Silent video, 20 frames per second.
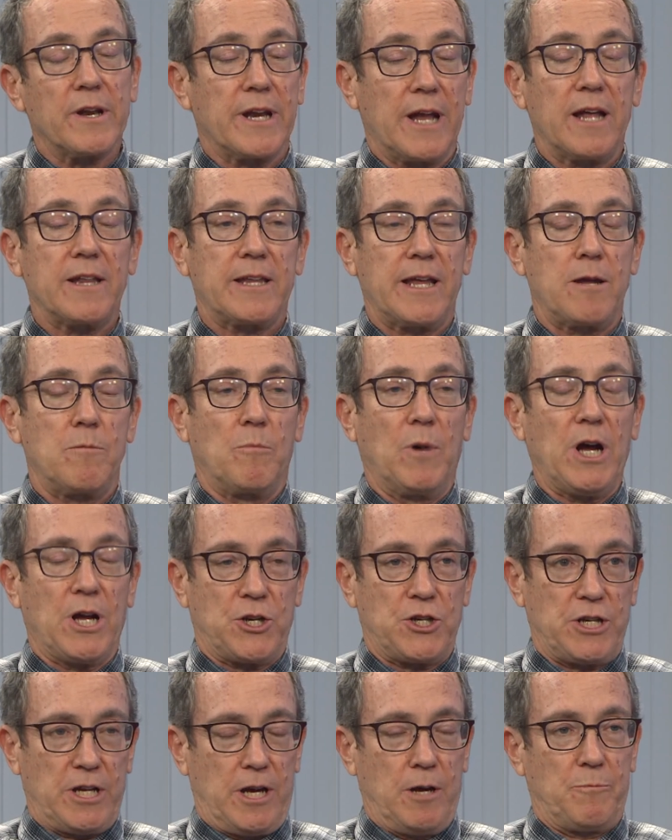not that
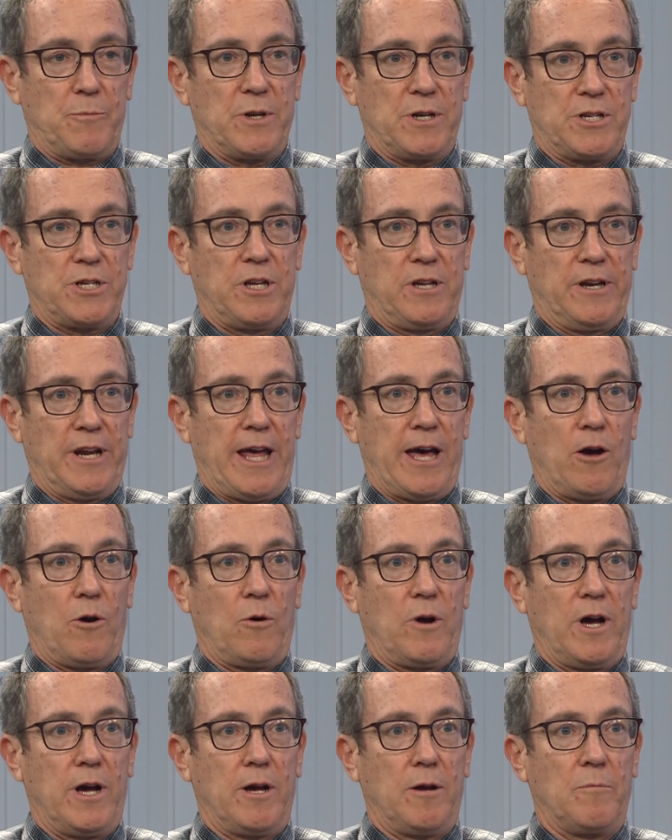much up until
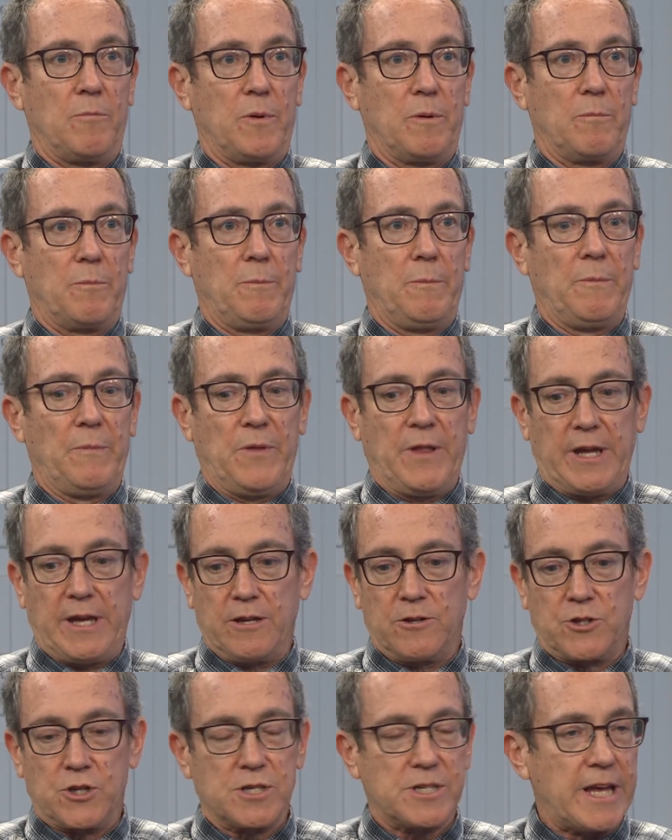now. They
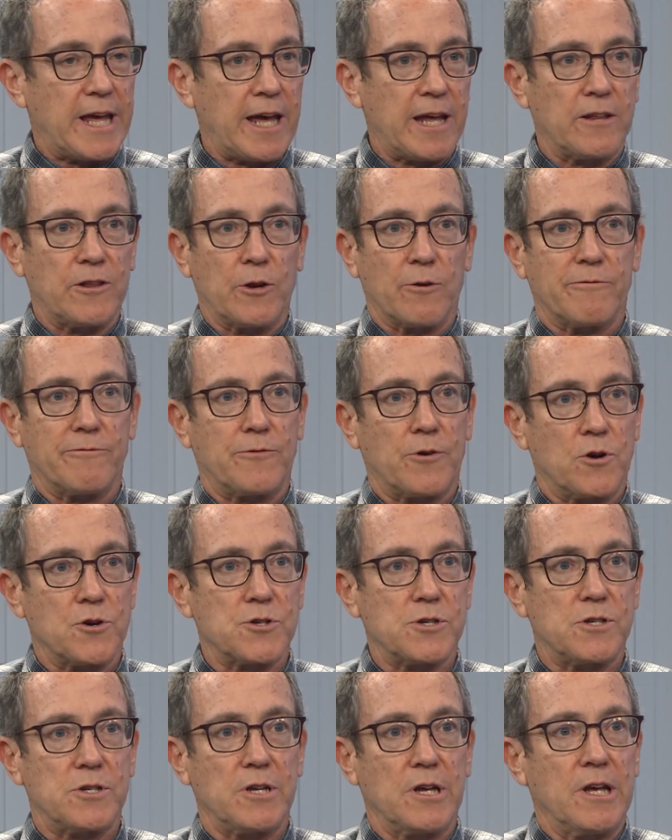just had their
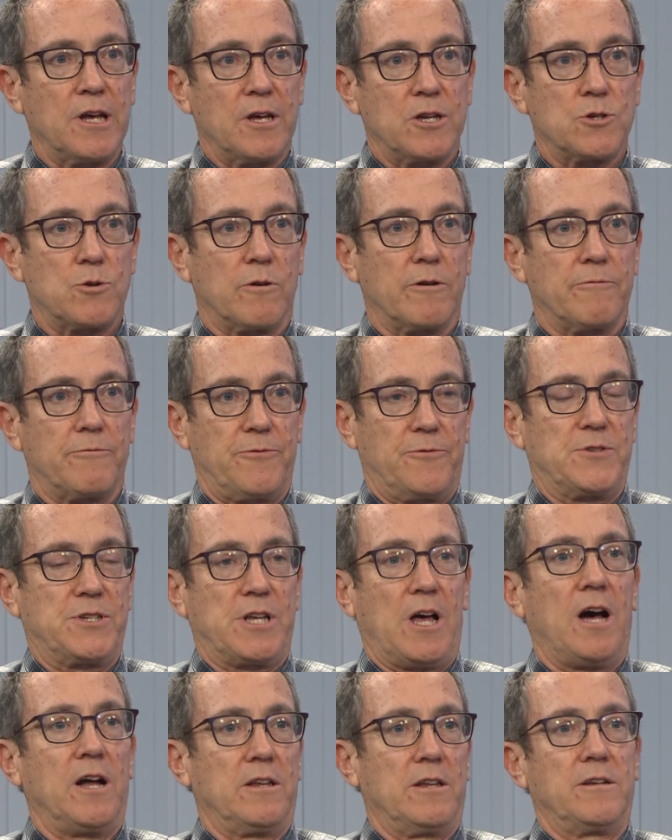first sort of
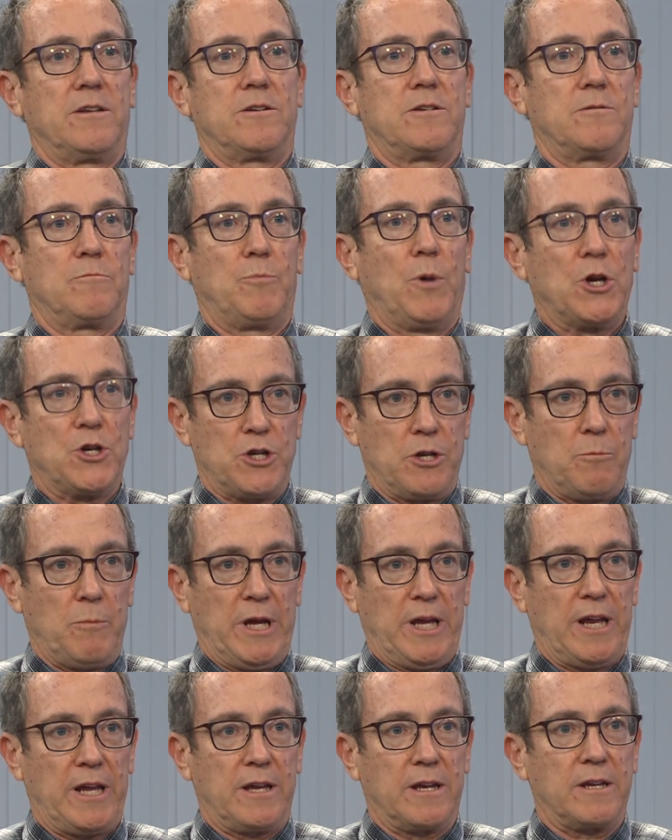solid budget
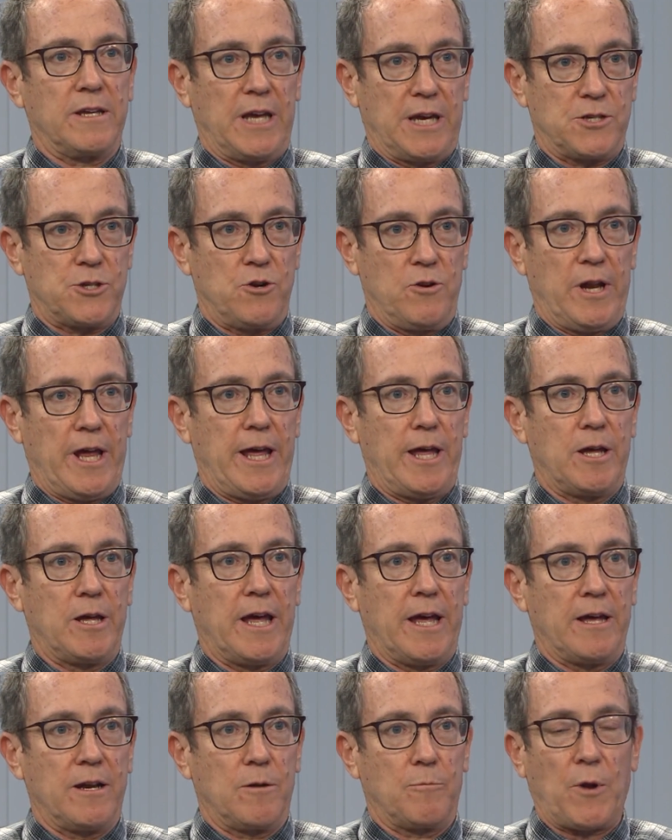meeting yesterday,
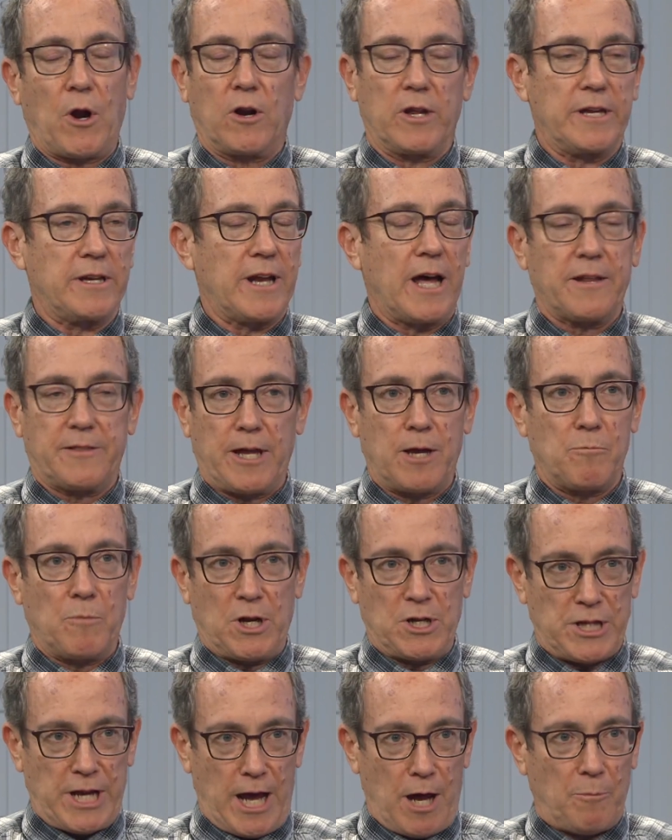and apparently not that
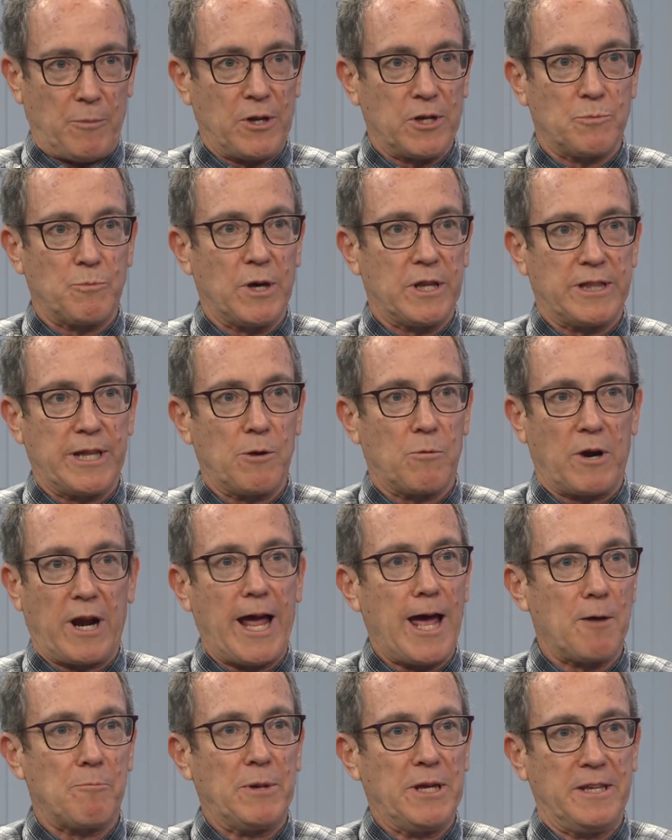much happened, but they were
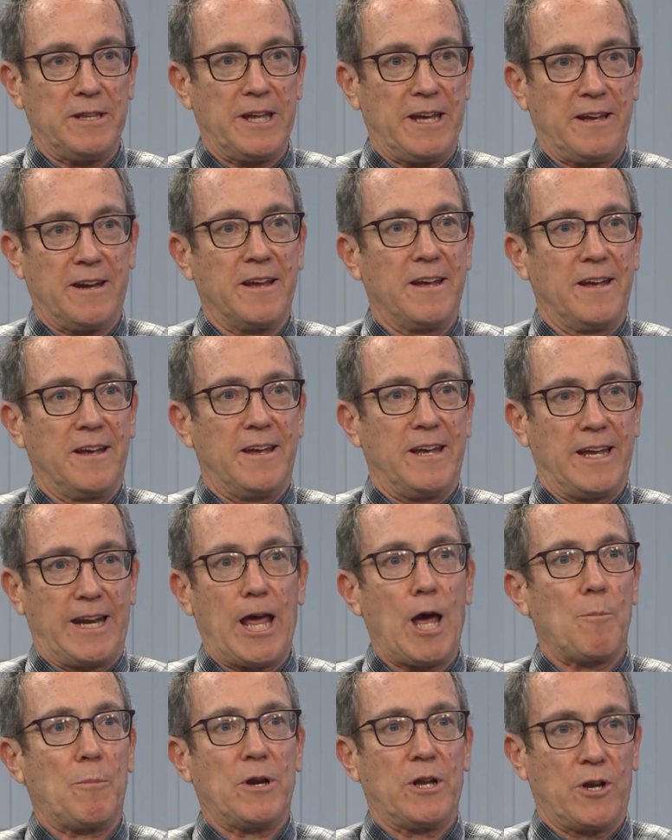happy that it
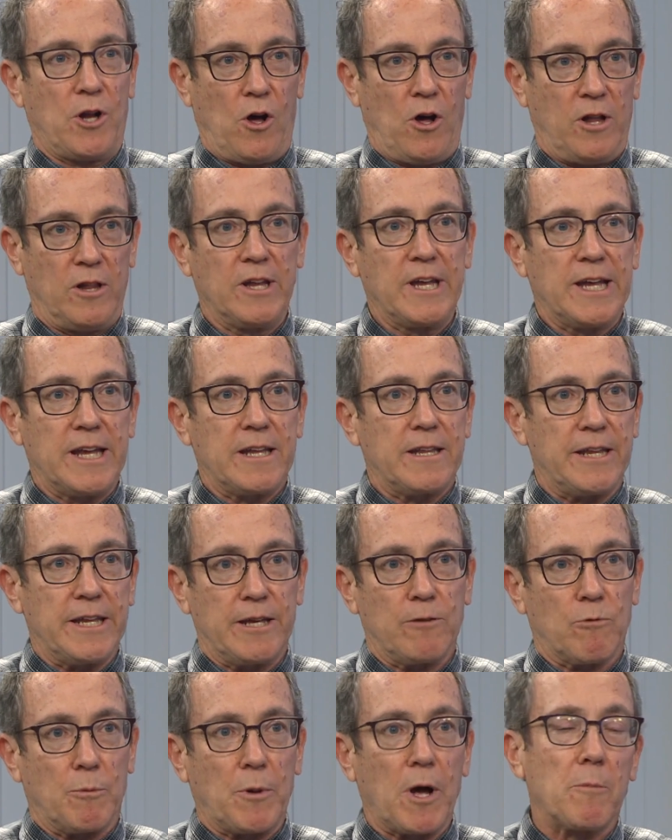happened at all. The
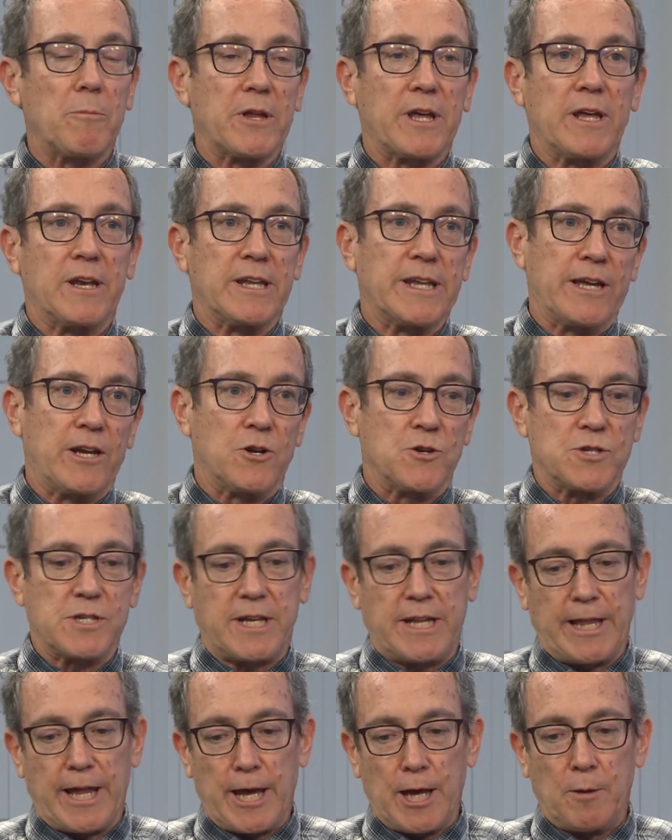Republican leaders
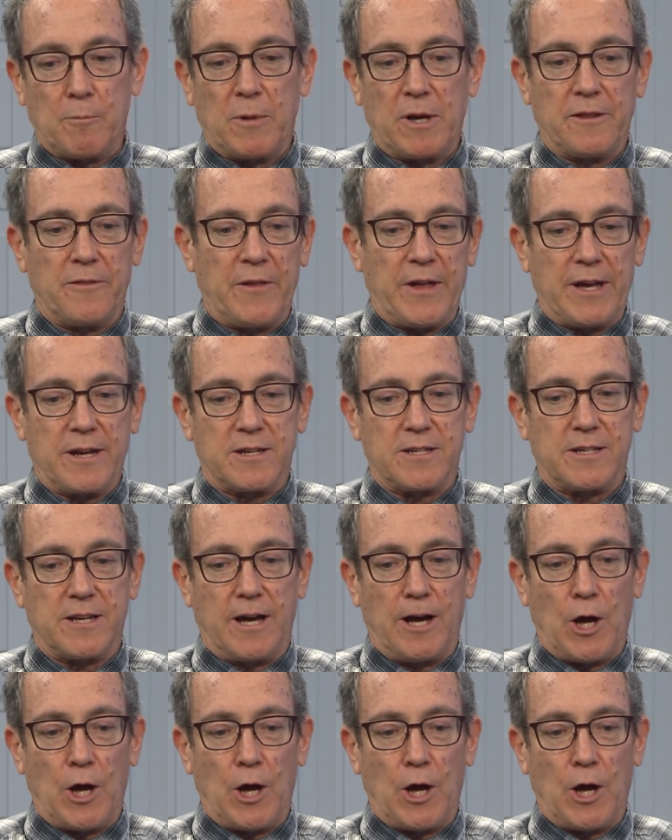claim that